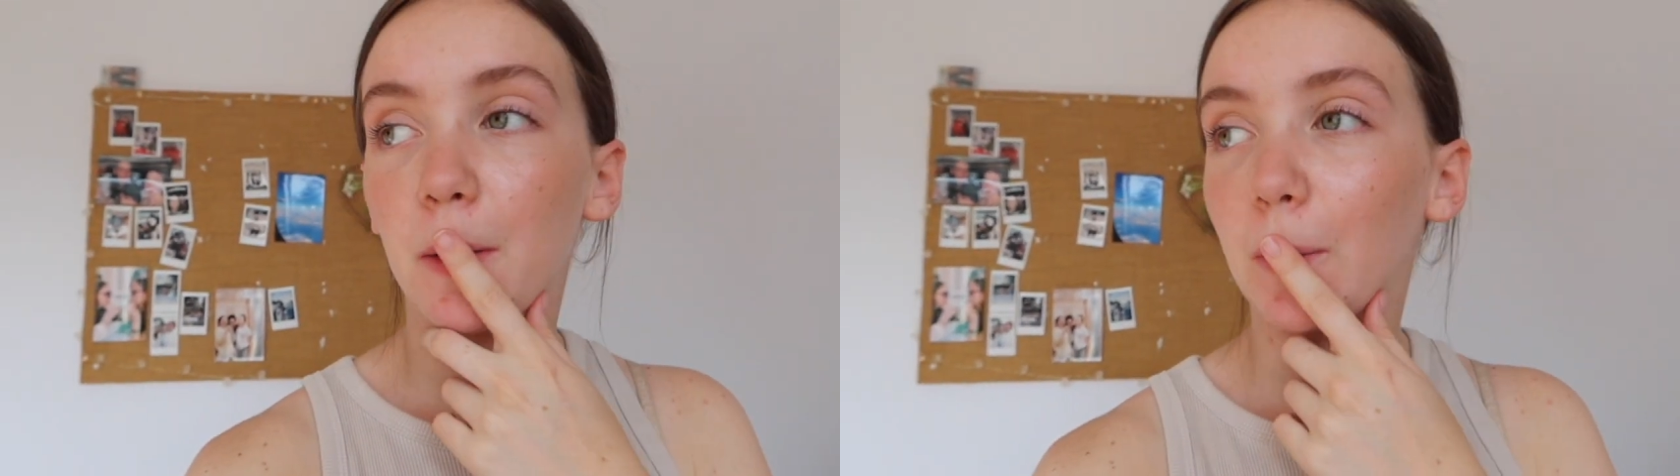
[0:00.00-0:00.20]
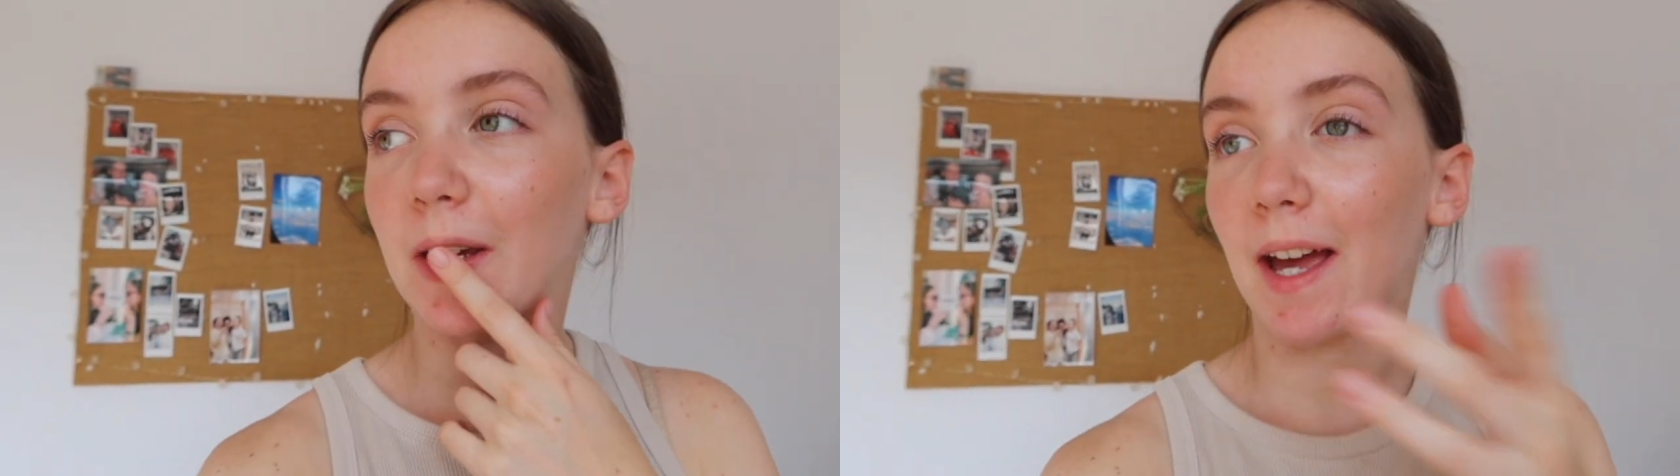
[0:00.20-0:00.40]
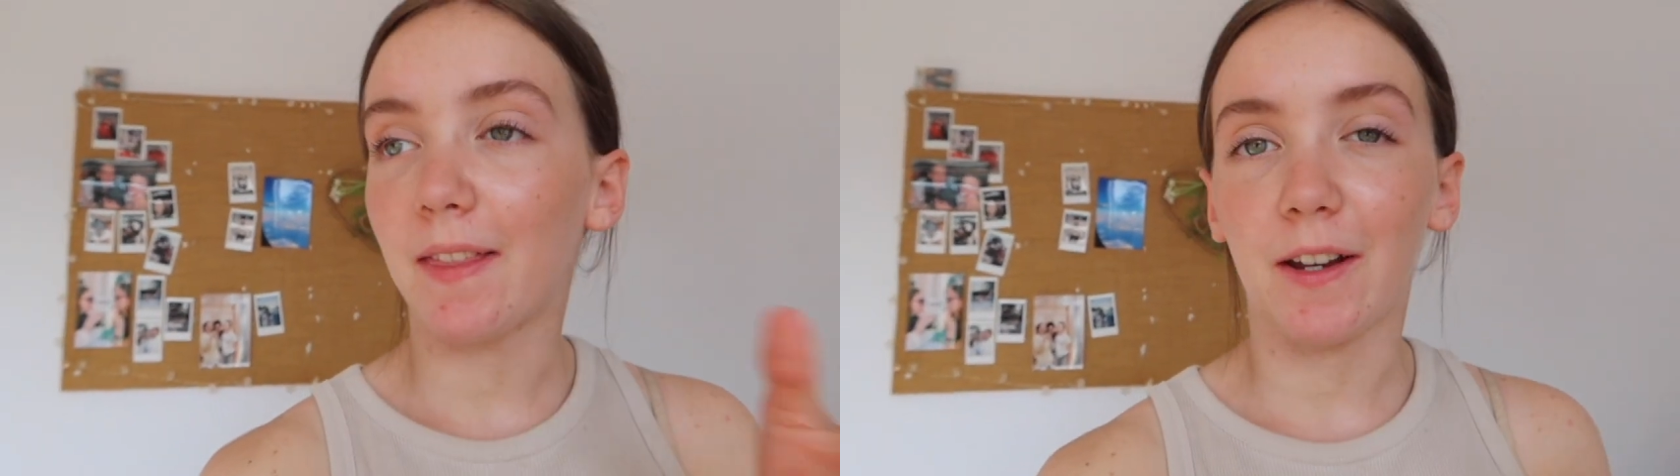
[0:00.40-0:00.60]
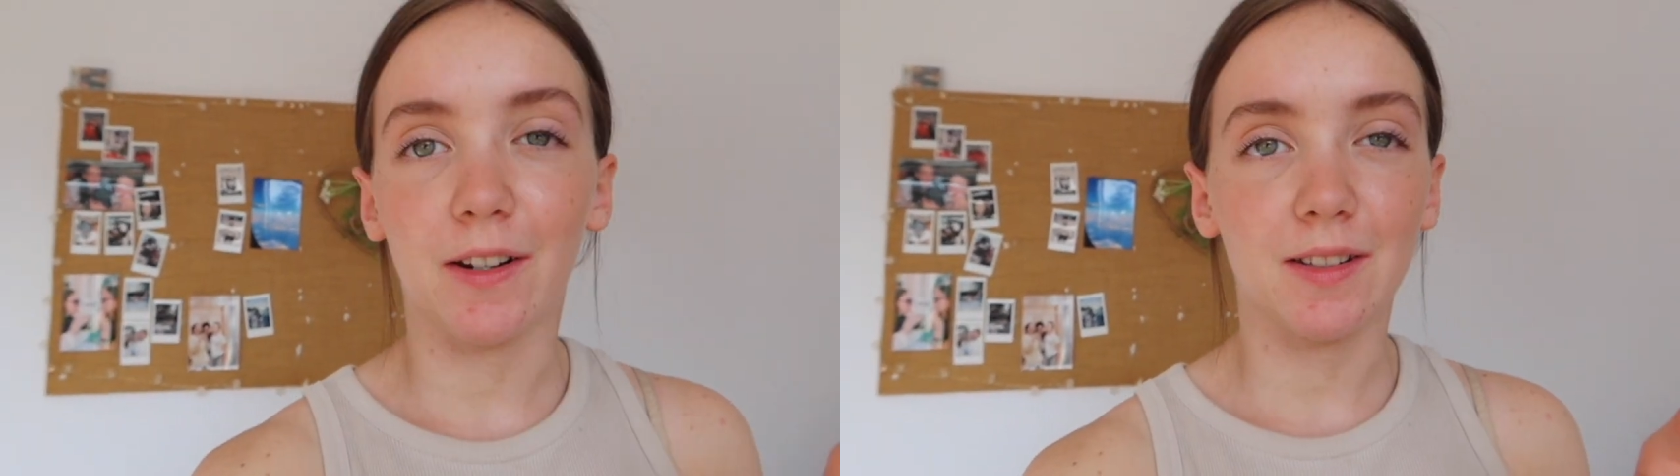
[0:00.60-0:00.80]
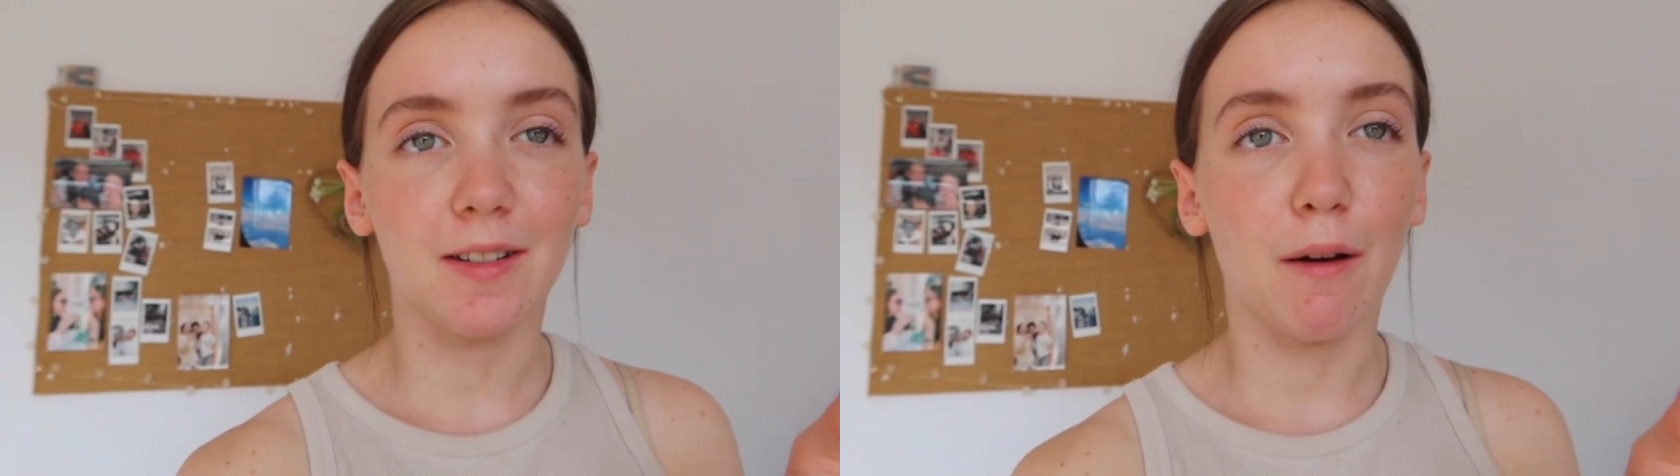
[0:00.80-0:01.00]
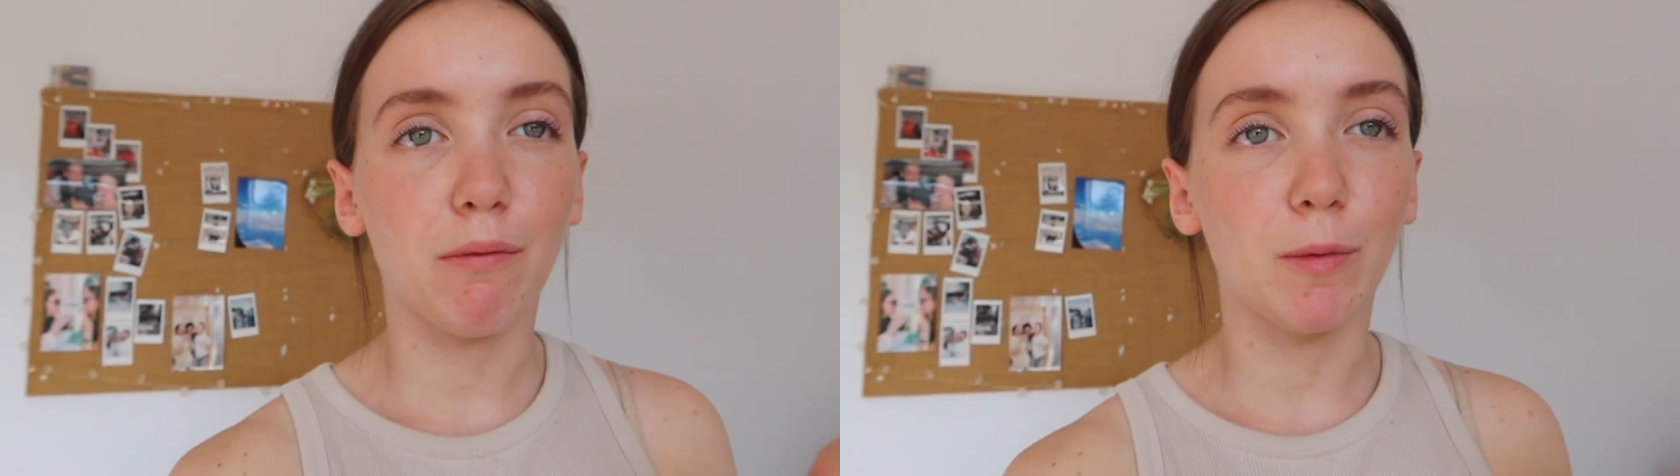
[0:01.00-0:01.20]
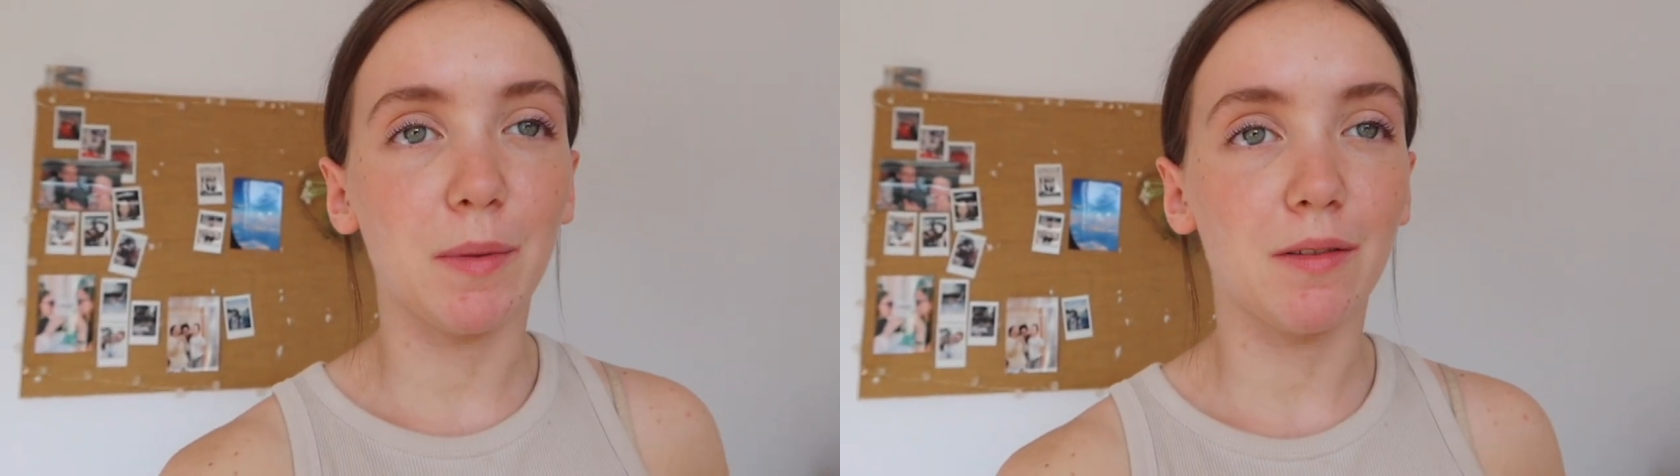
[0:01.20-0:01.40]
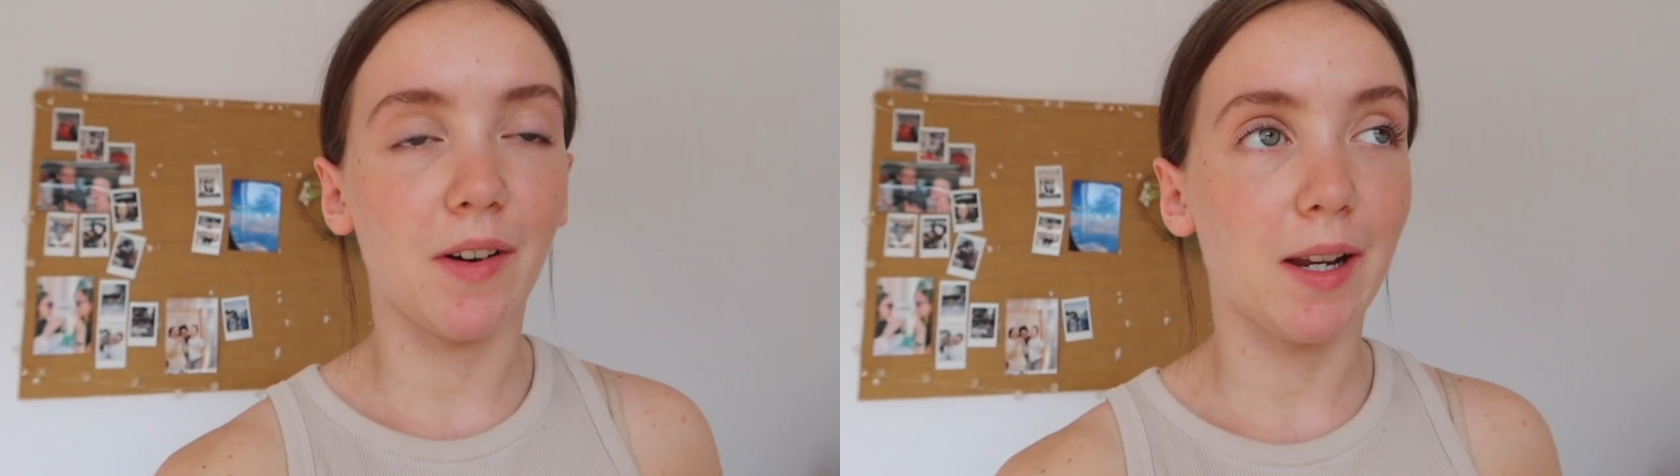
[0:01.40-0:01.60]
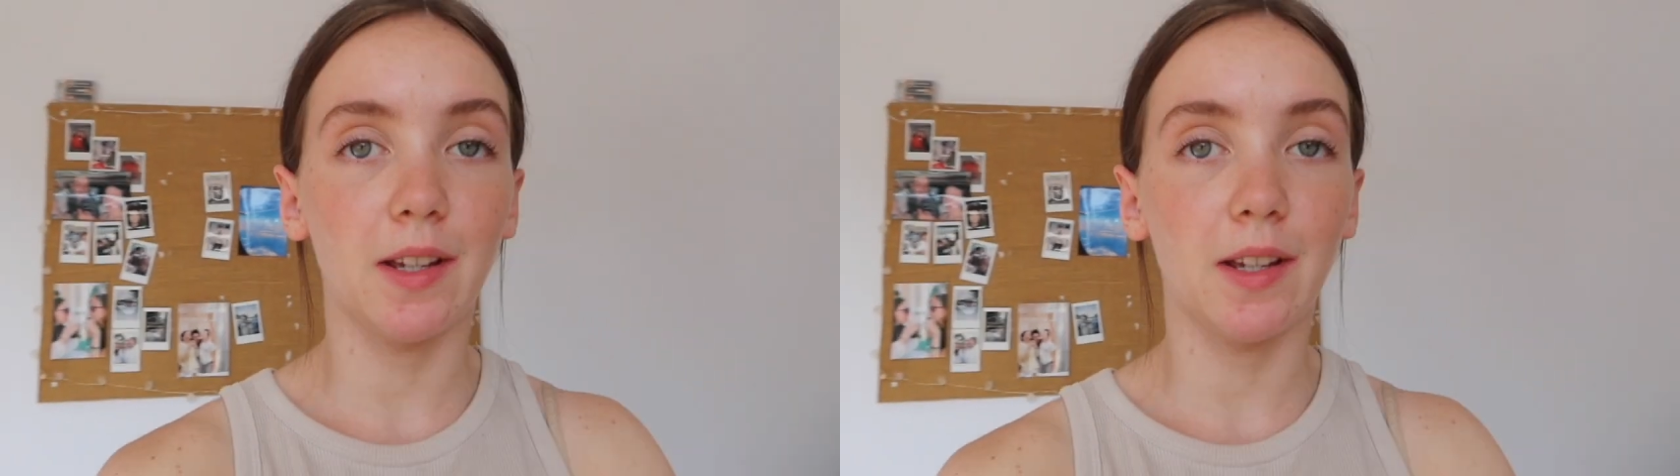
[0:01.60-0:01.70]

we get there and stuff we'll be fine.